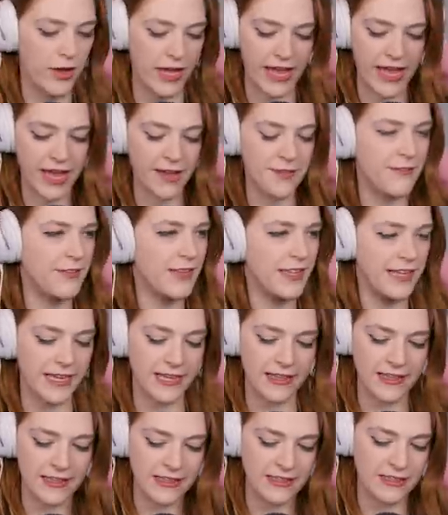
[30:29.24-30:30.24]
Okay, I feel
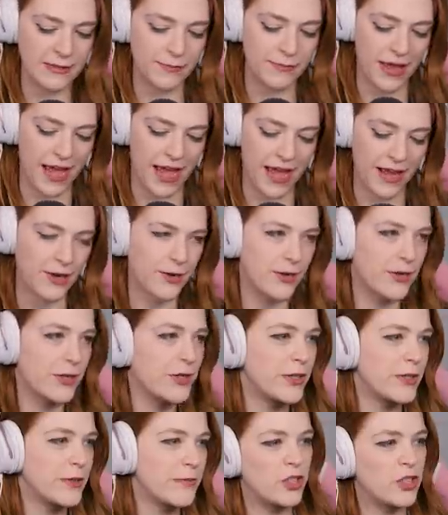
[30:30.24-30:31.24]
like this back
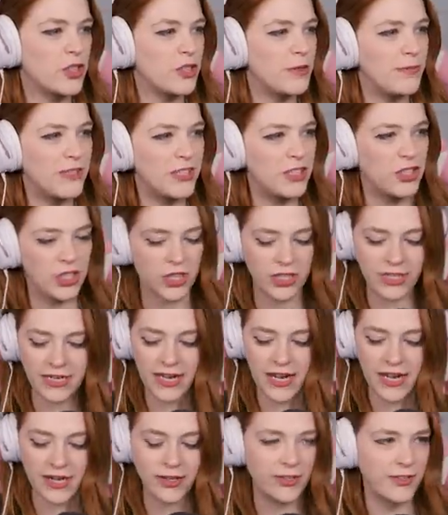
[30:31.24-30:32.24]
room should be
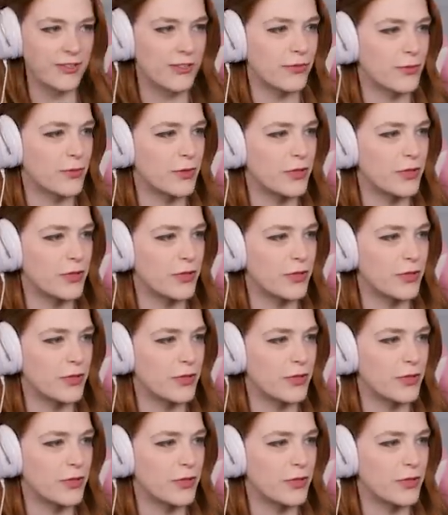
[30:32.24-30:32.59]
Chanel's